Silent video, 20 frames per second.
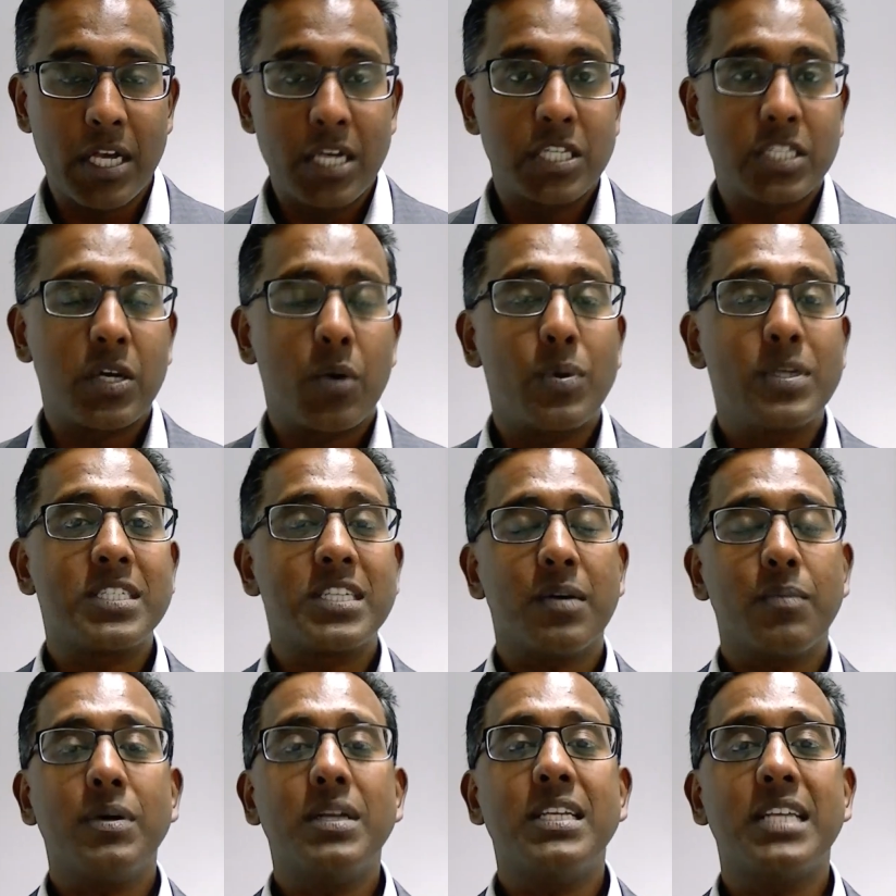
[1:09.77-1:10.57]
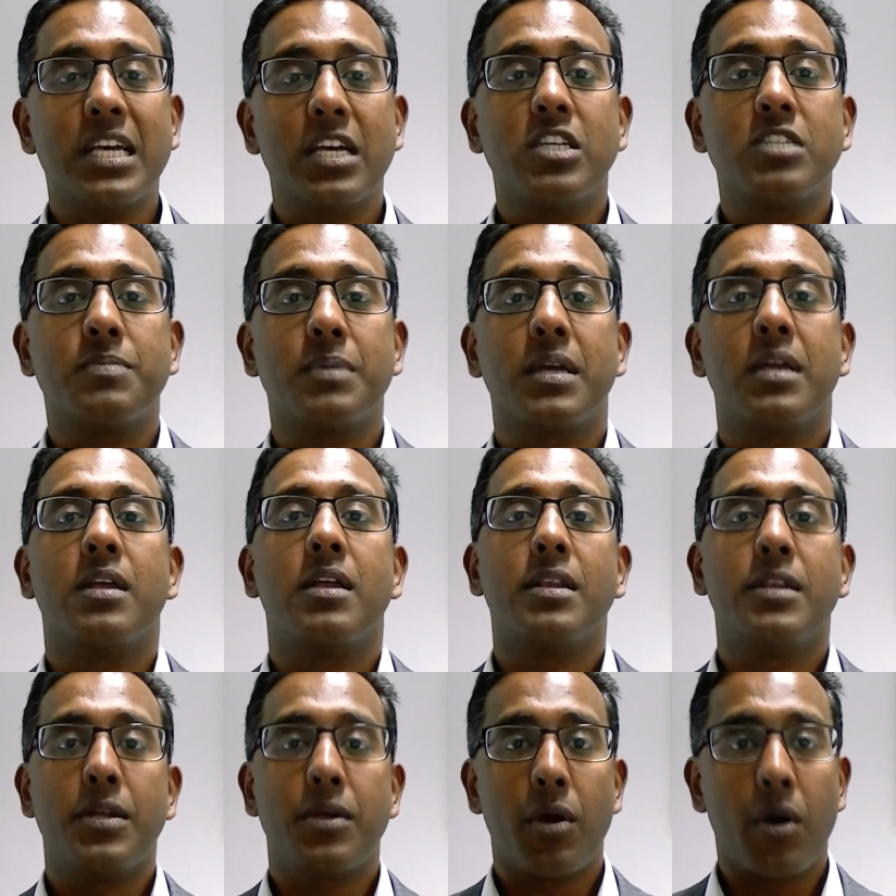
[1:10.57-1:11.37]
So when someone tells me,
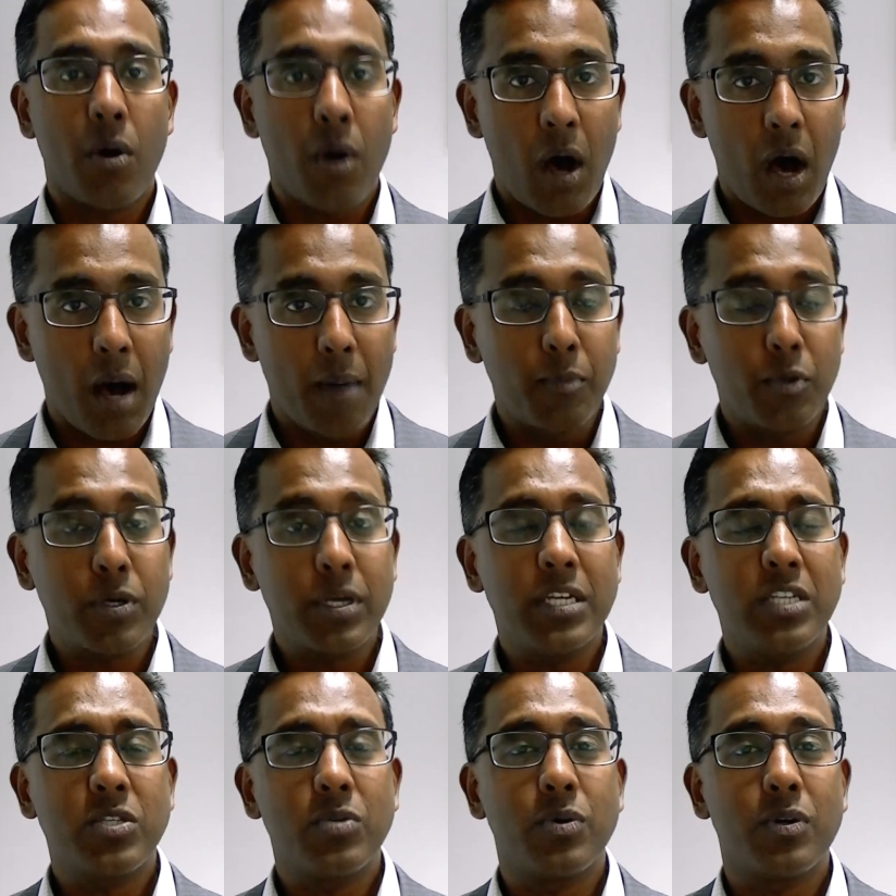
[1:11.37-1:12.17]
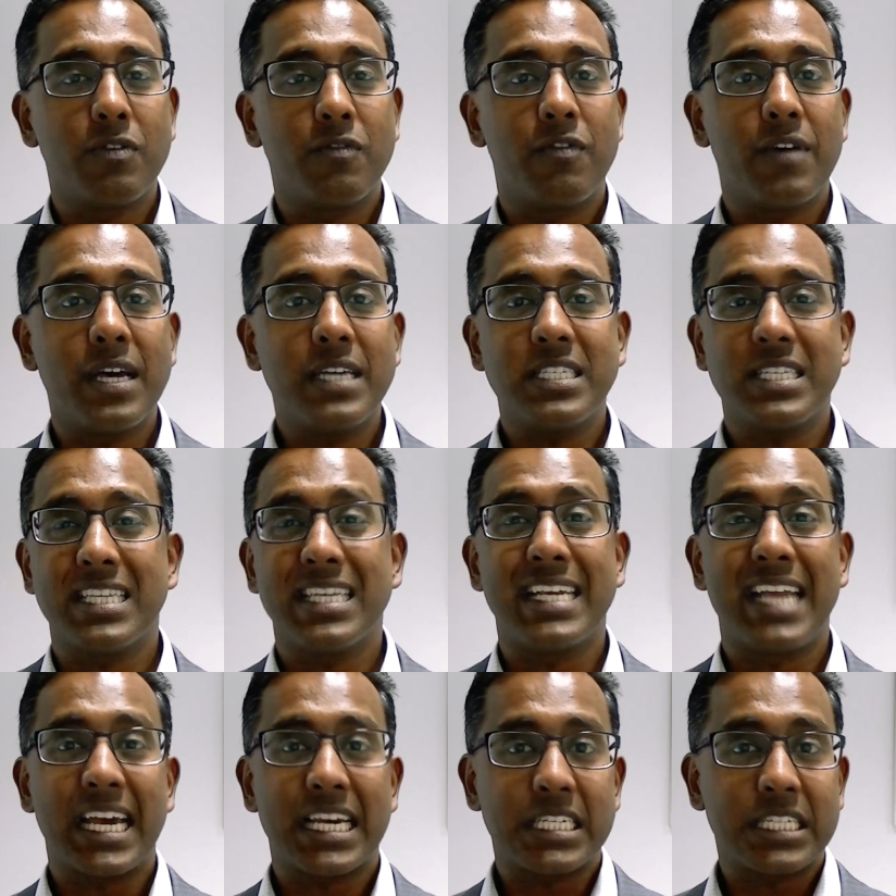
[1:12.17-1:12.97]
Nero, I'm looking to invest in
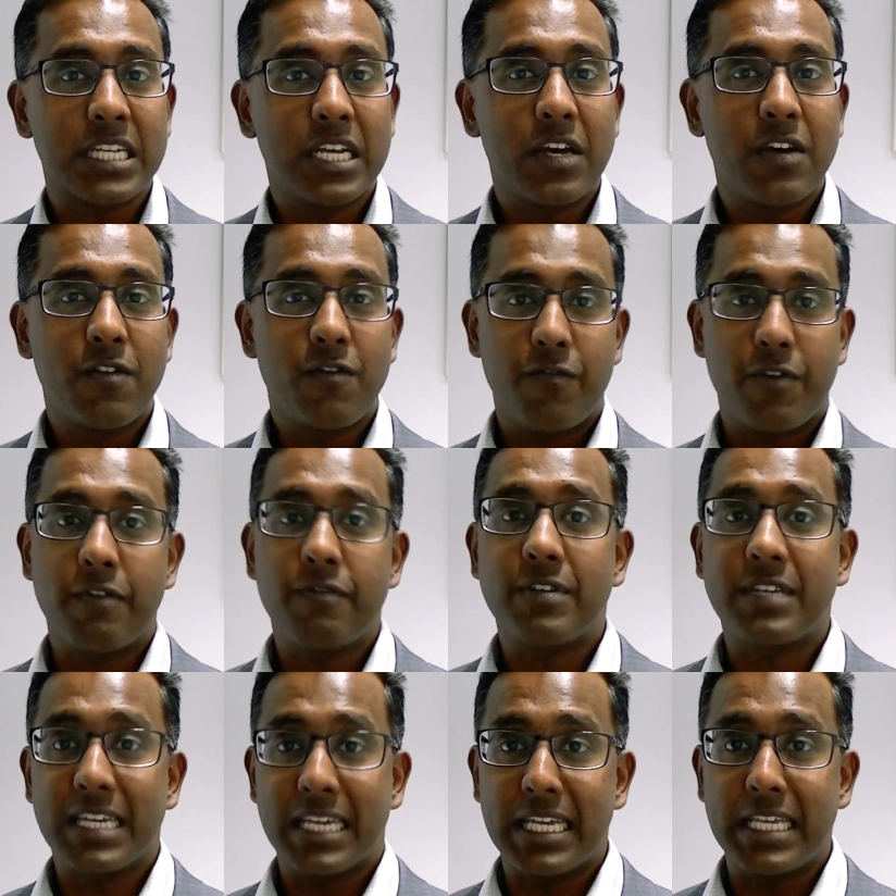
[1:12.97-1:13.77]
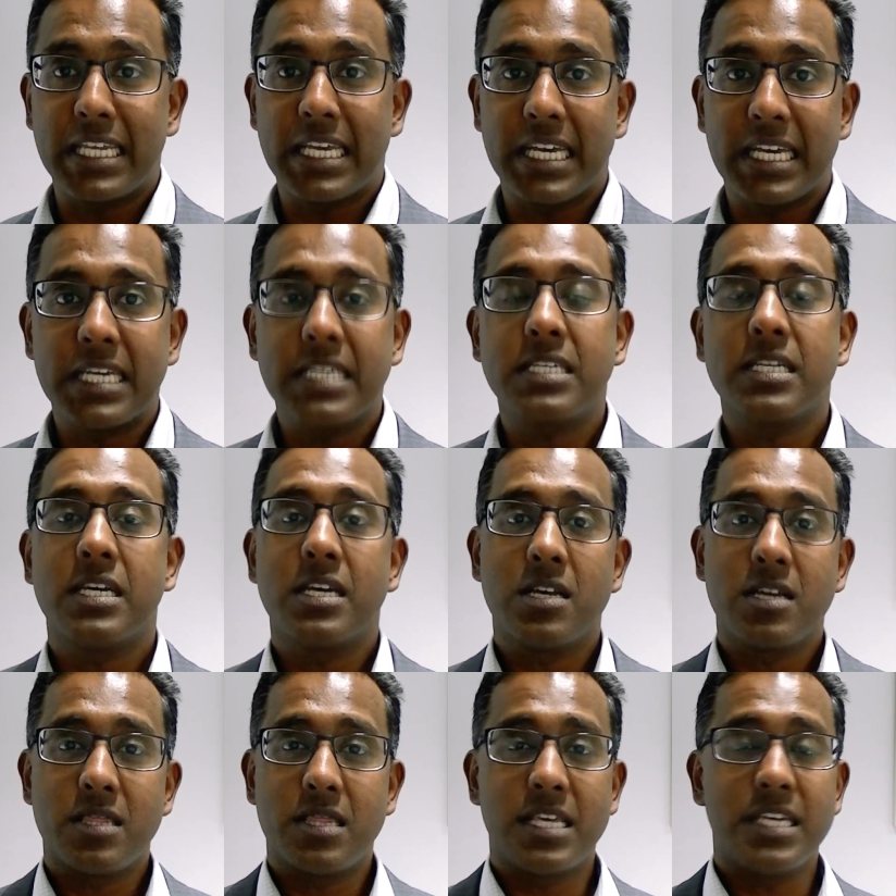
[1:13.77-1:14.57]
the next 15 years,
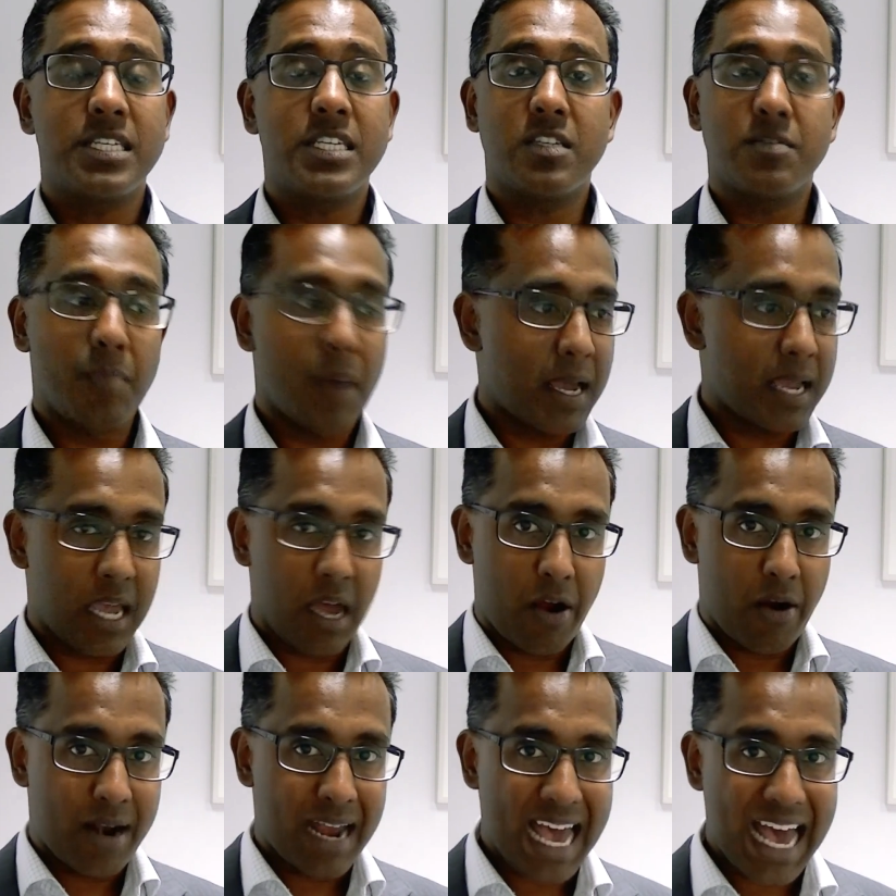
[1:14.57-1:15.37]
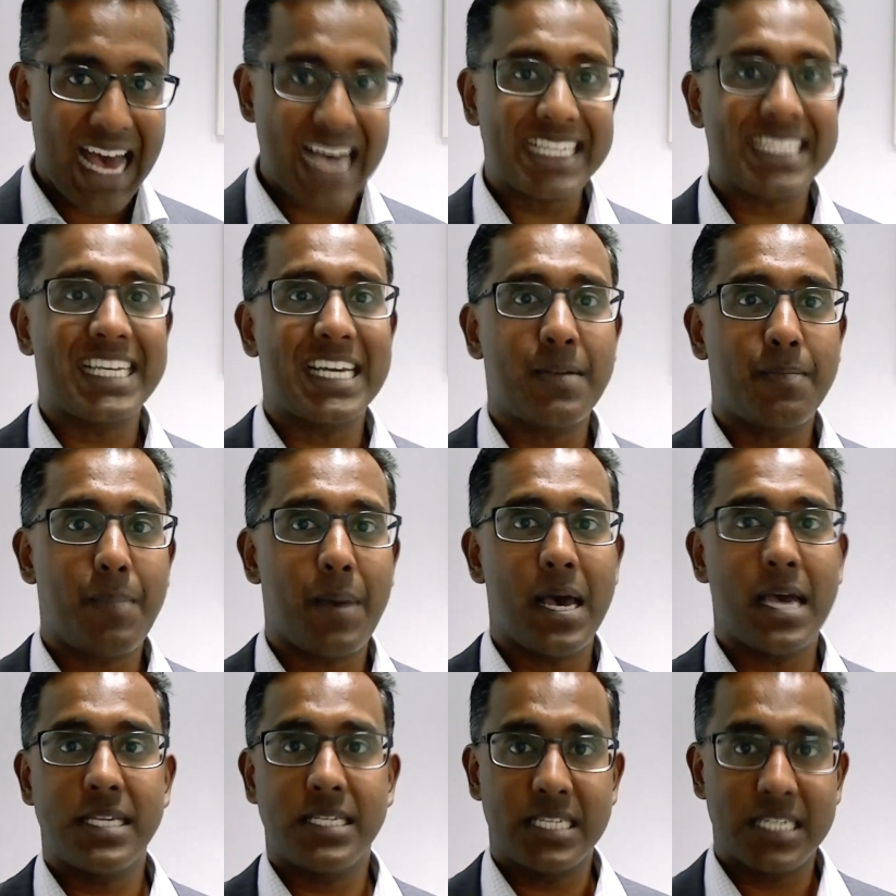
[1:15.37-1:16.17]
this is my current asset
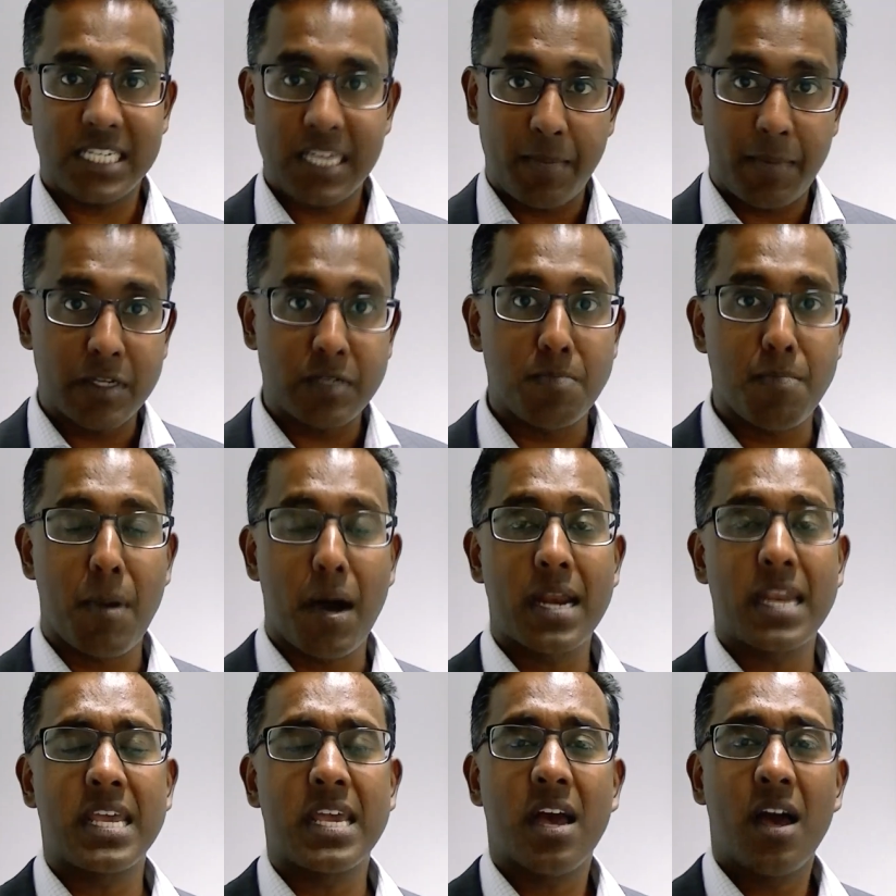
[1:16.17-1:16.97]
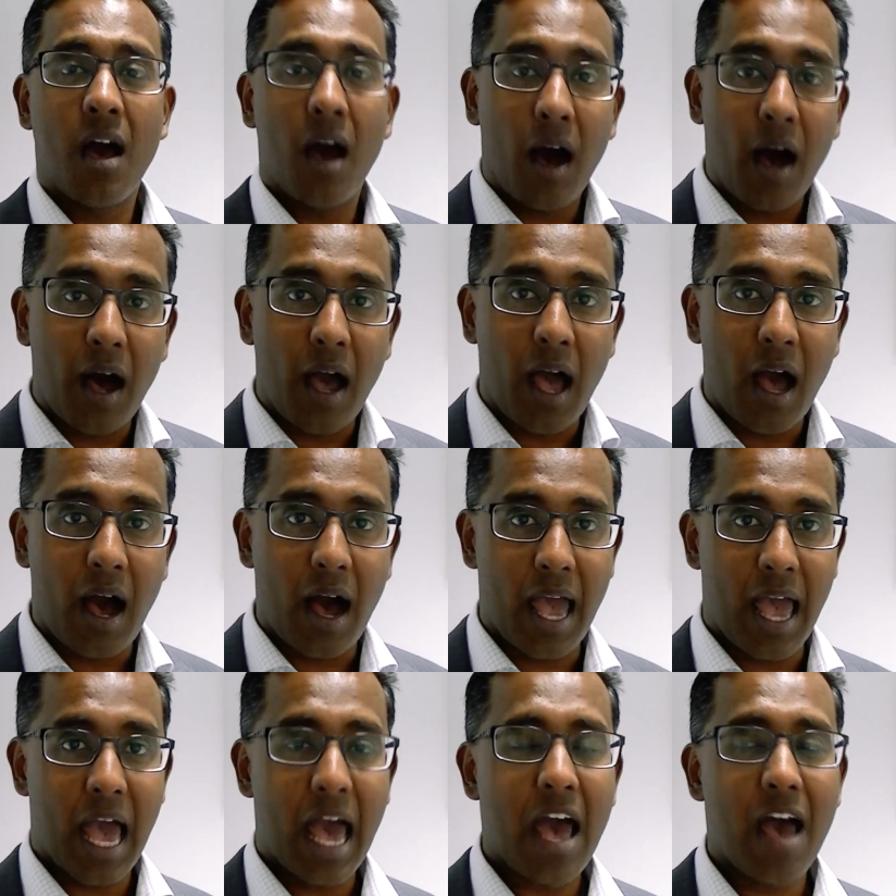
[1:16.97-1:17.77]
base, this is how much money
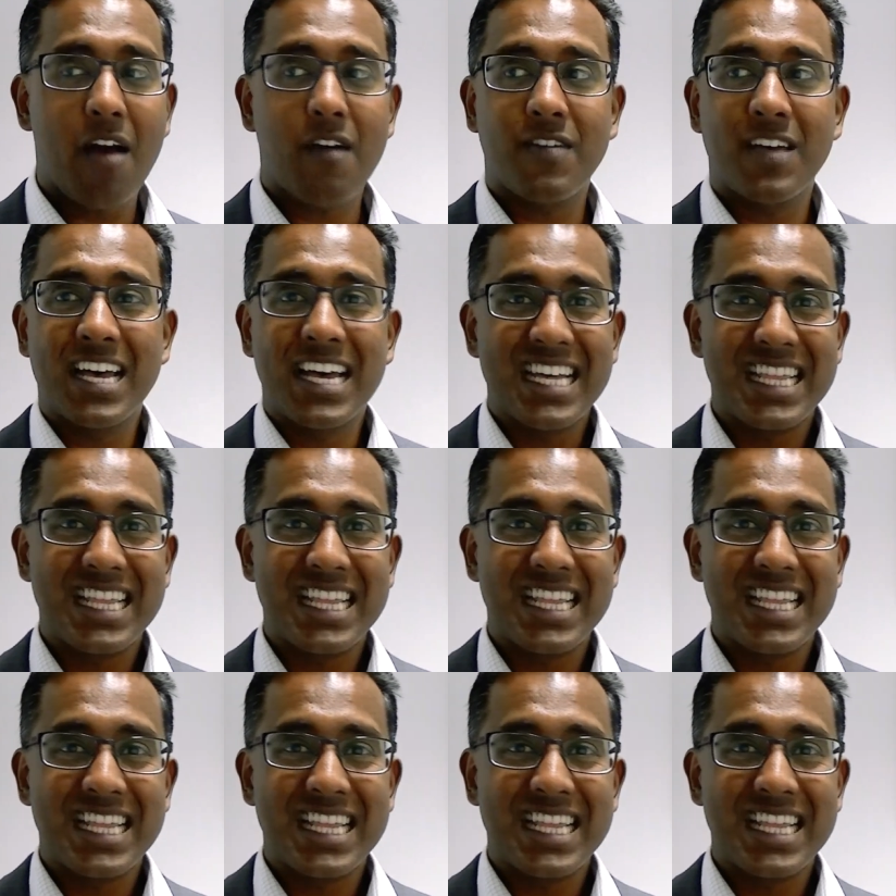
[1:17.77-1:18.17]
I have,